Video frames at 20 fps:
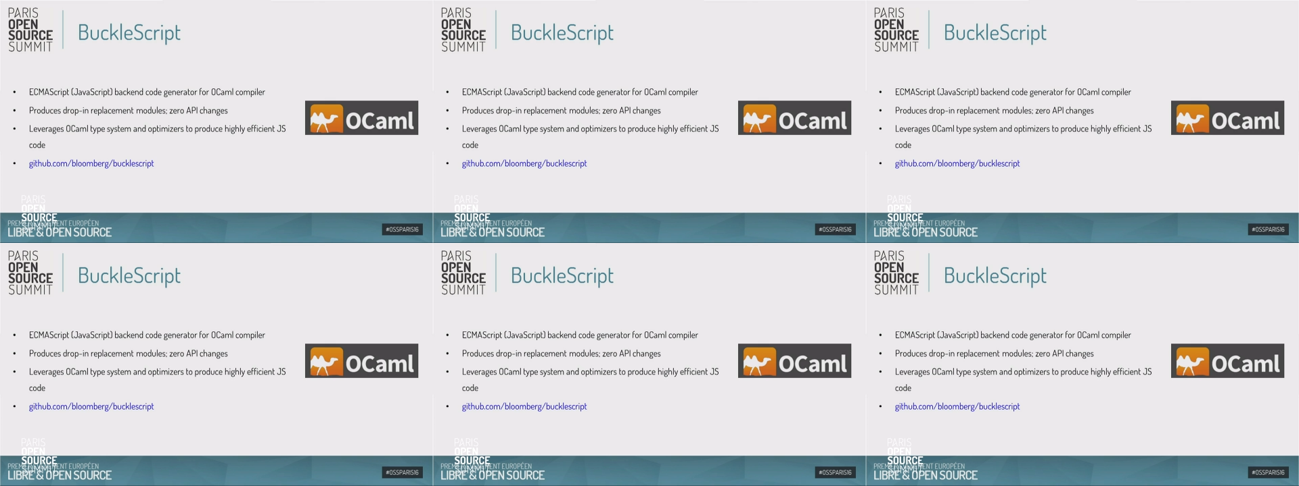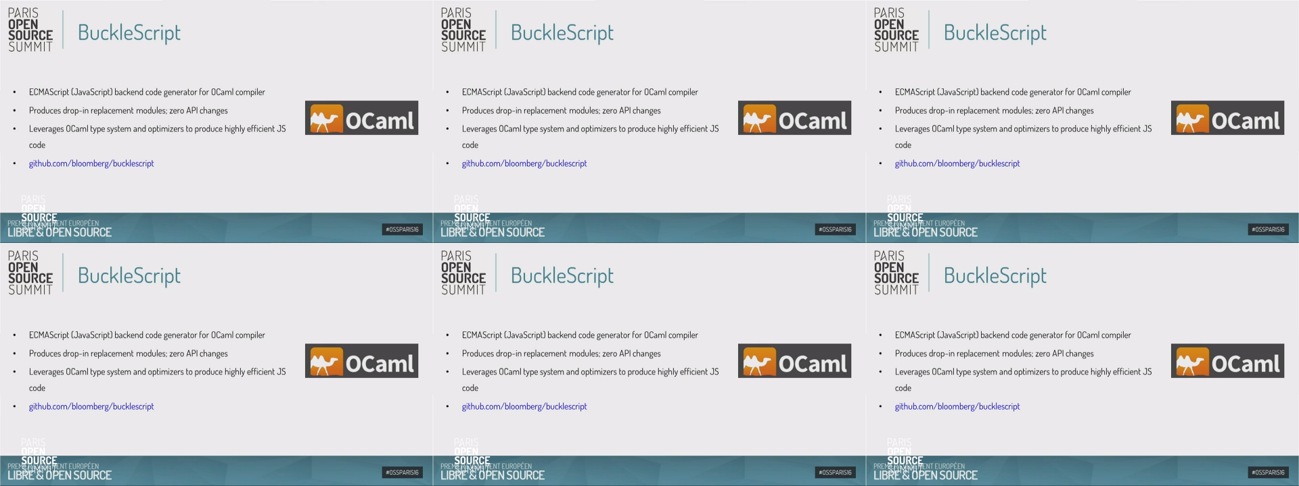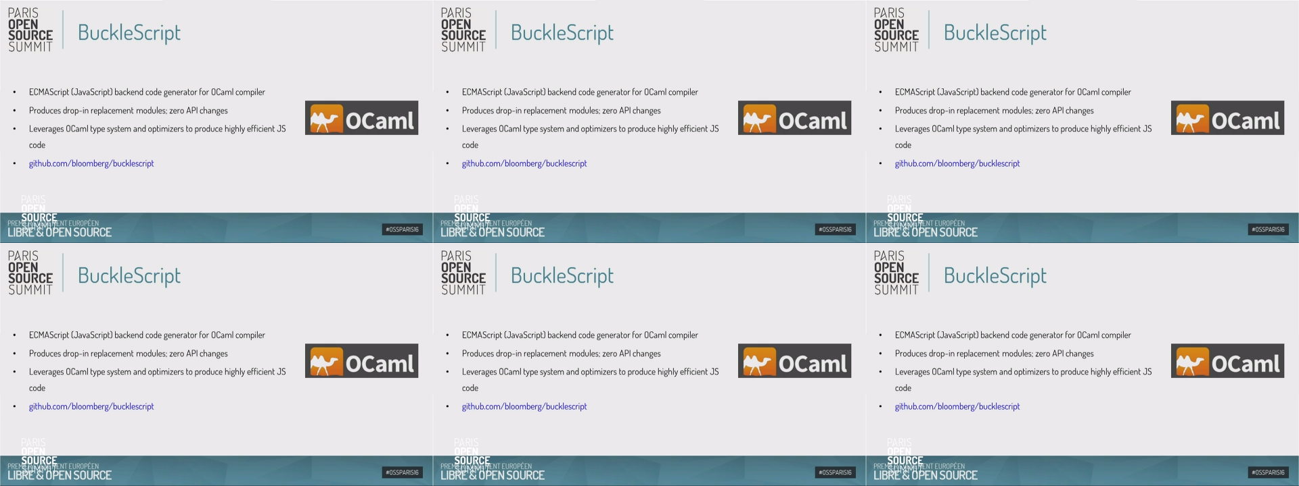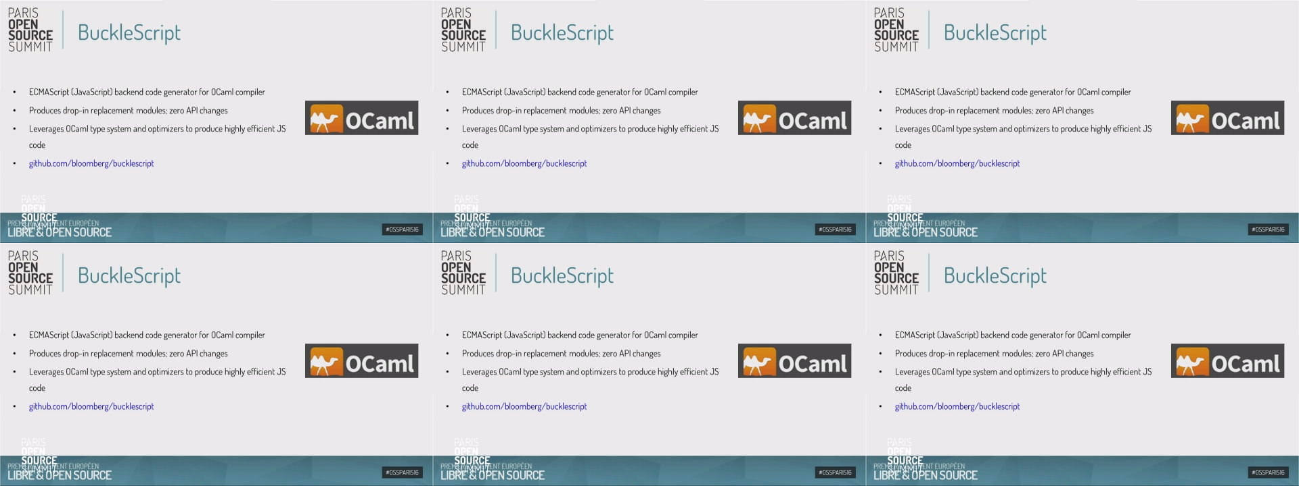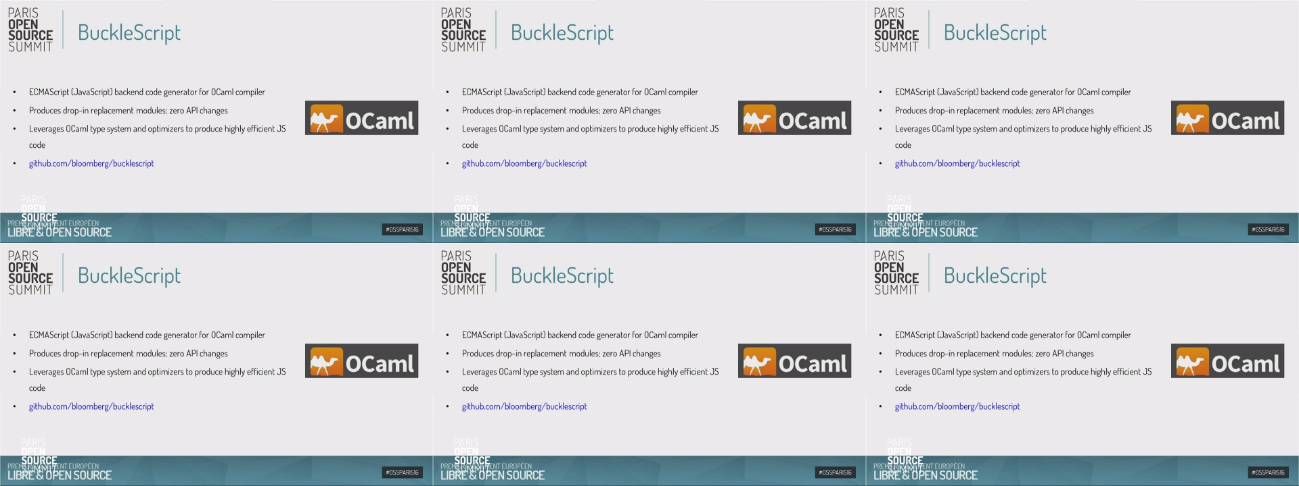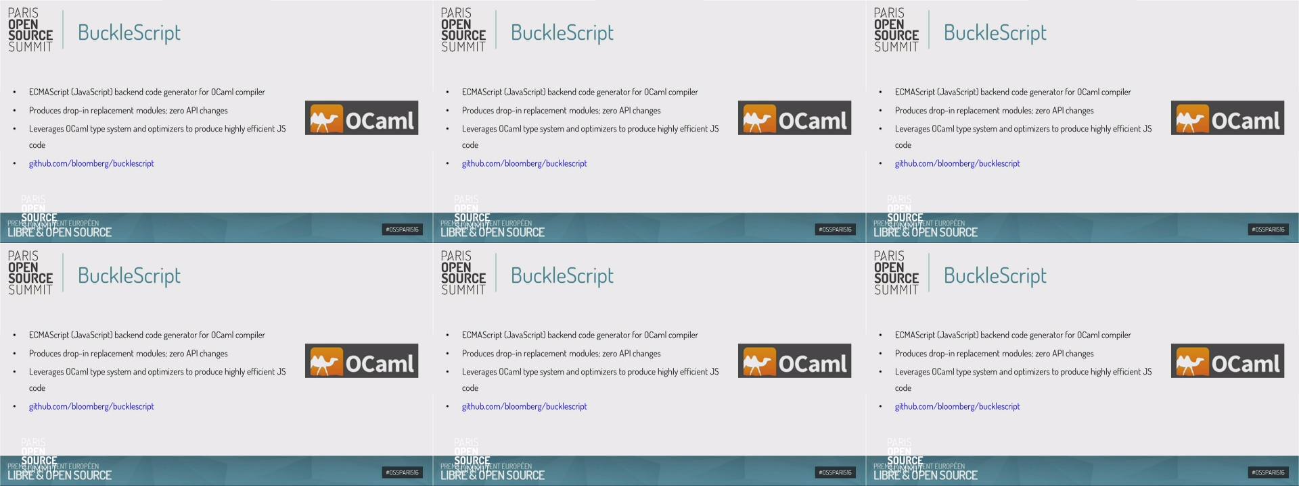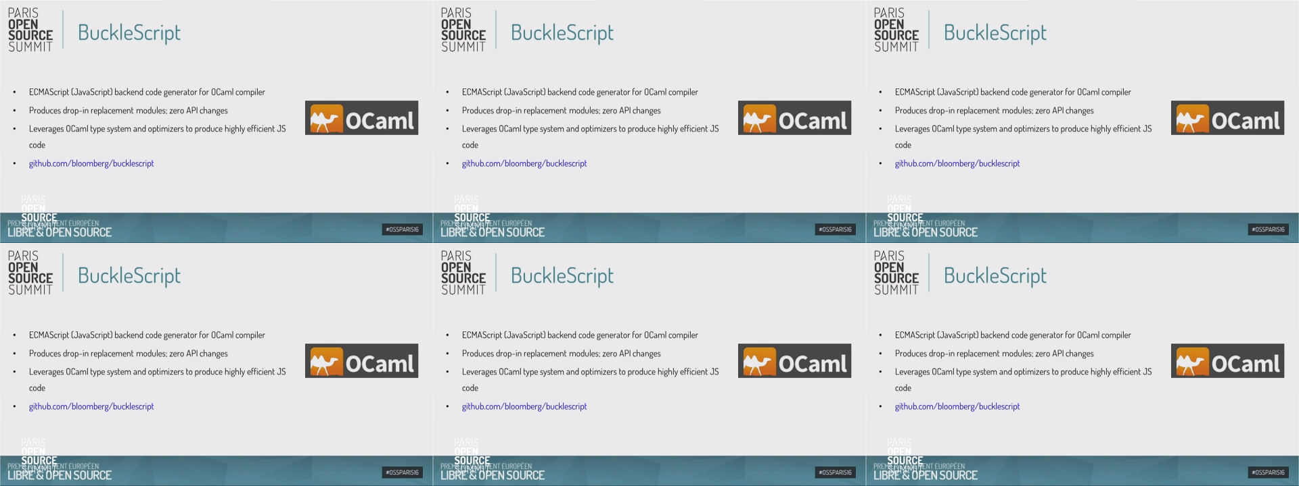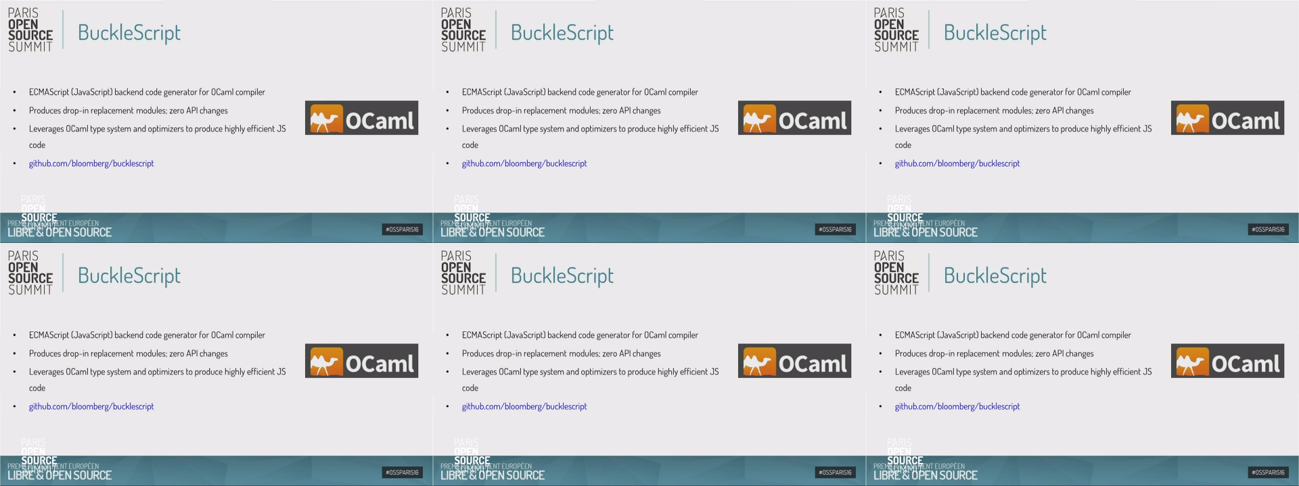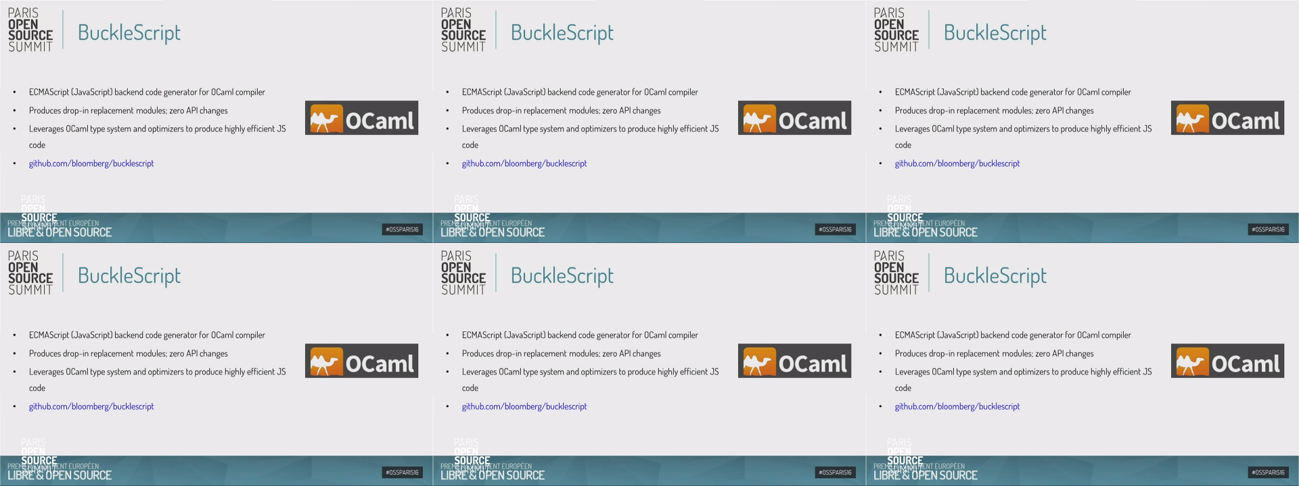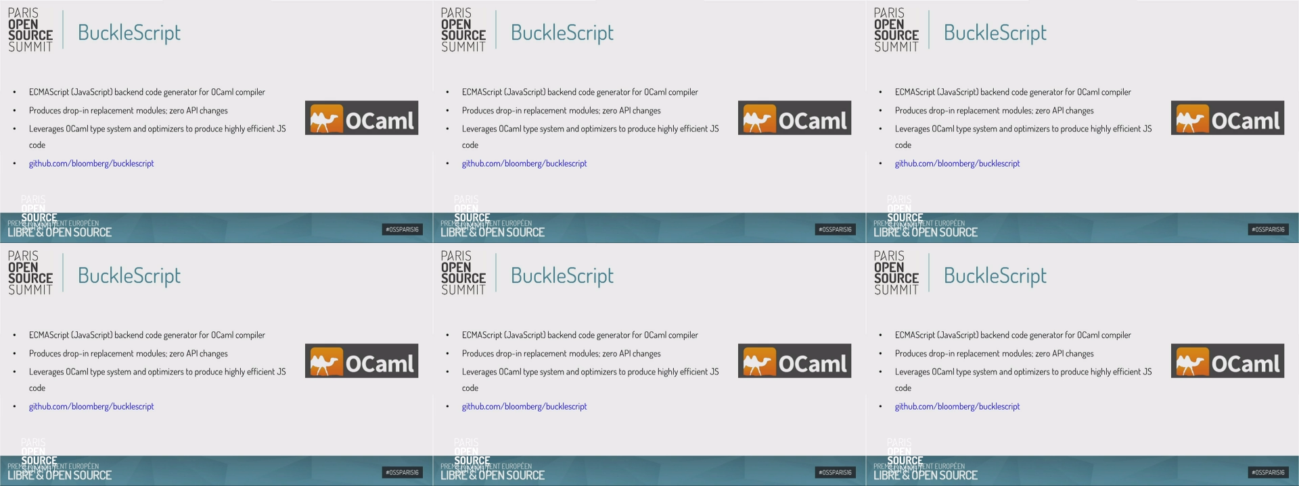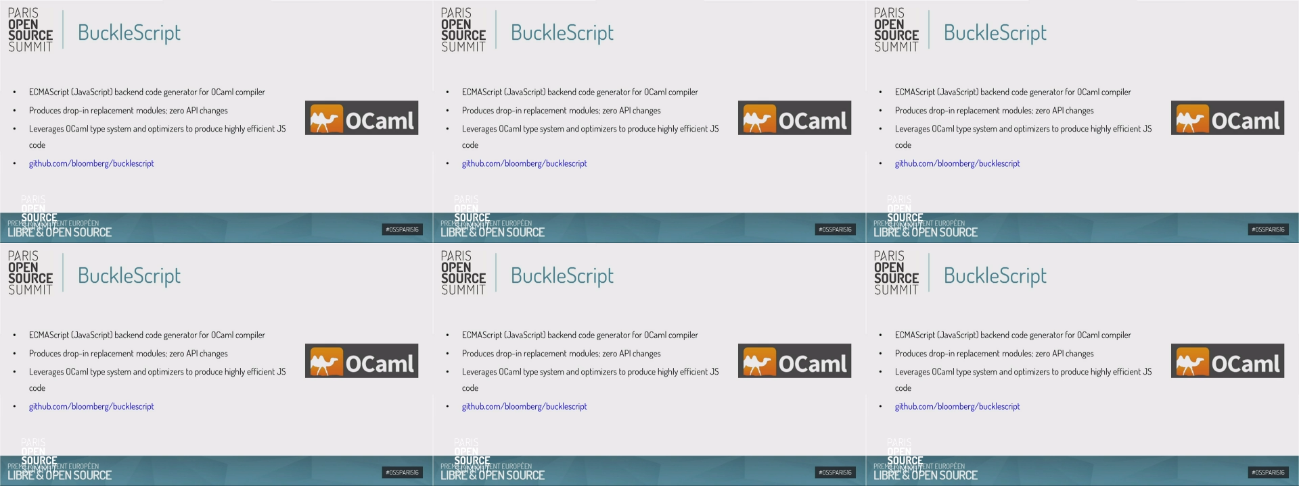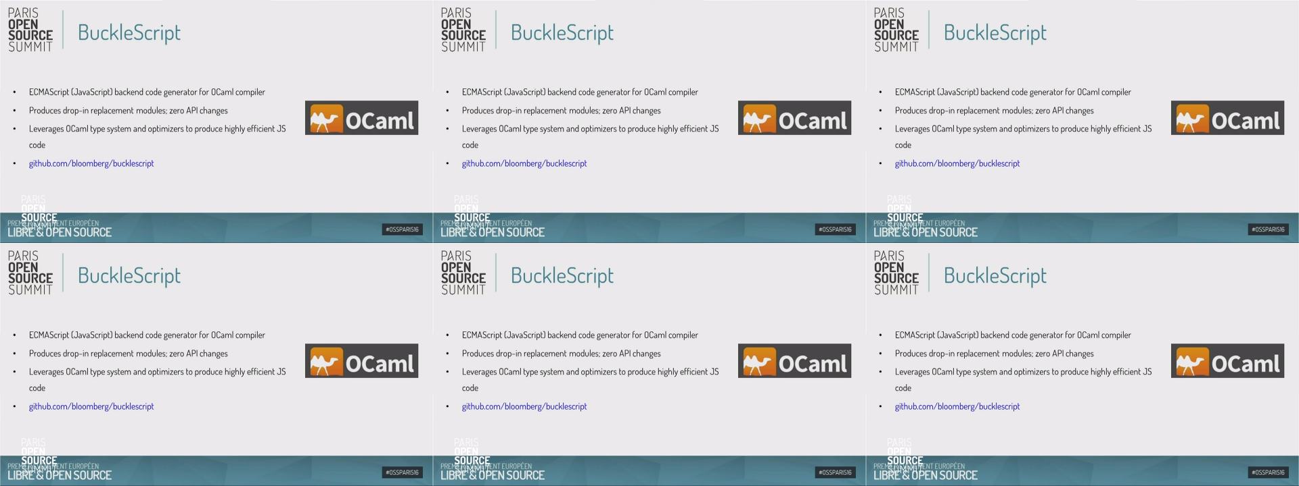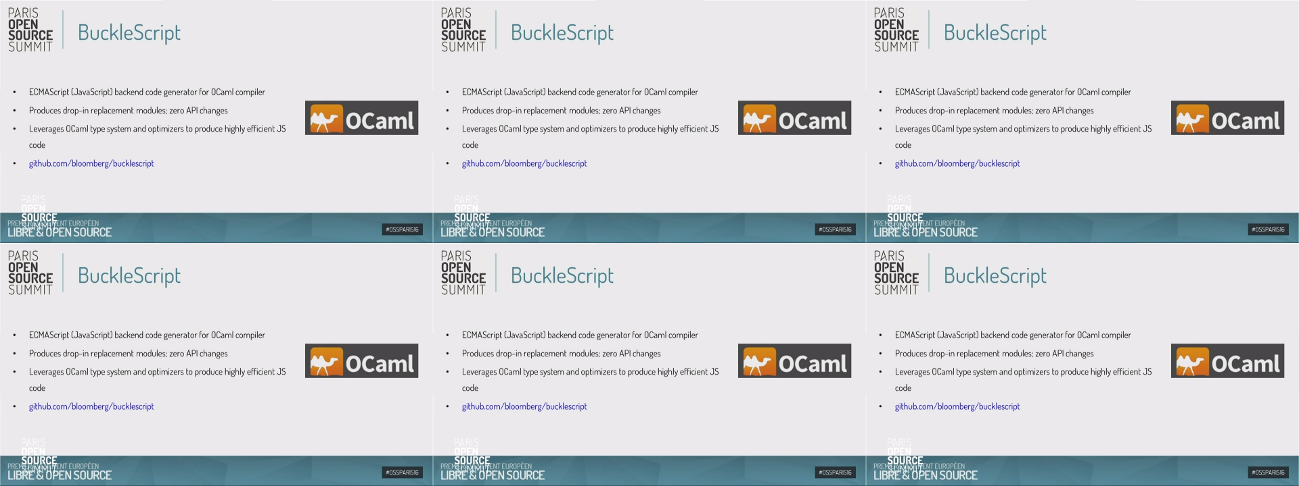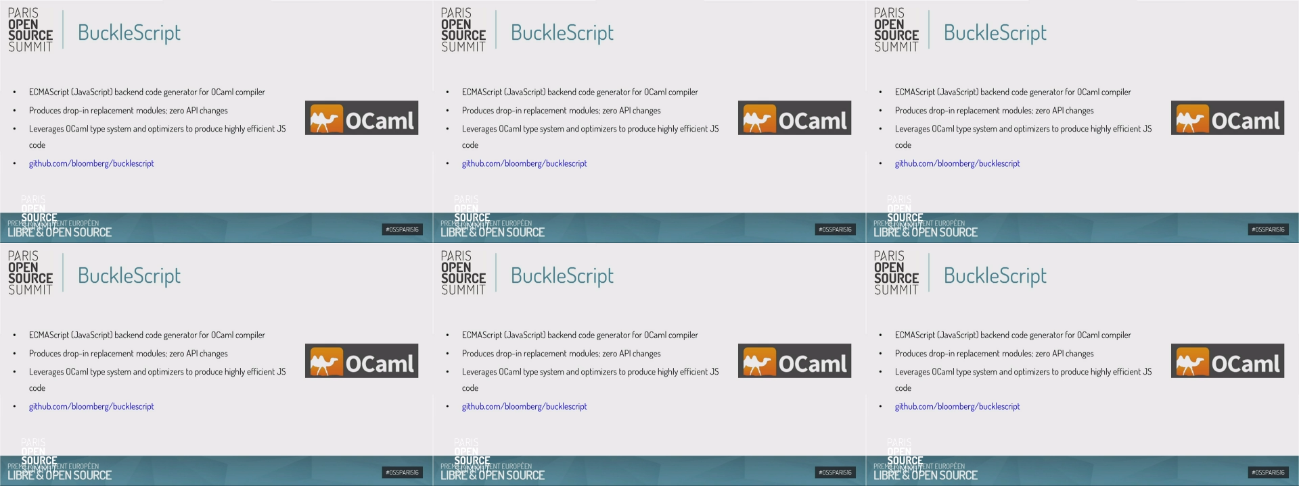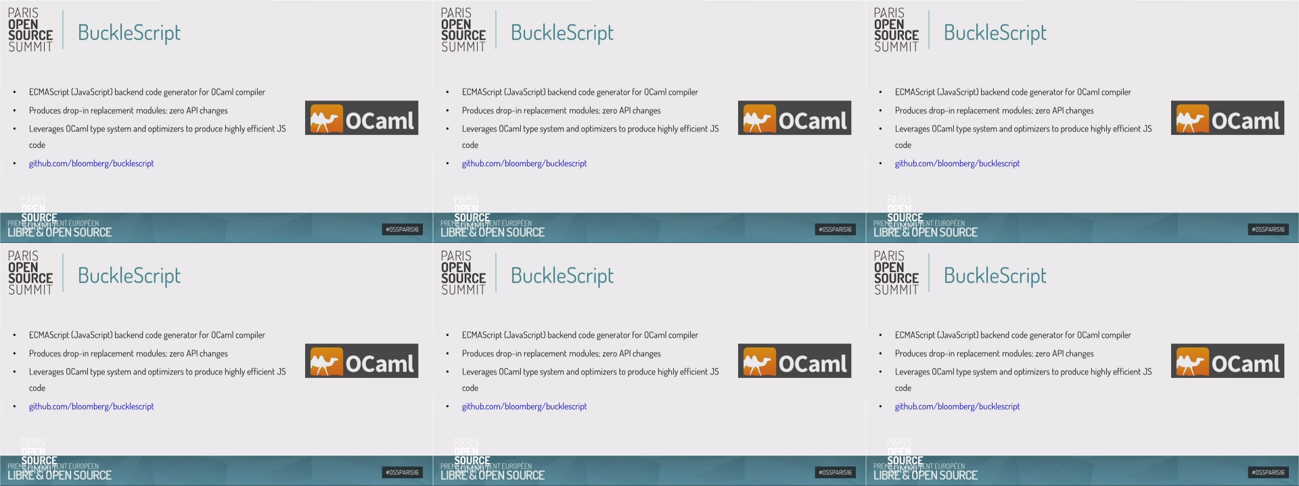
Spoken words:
Nobody's mouth can be seen.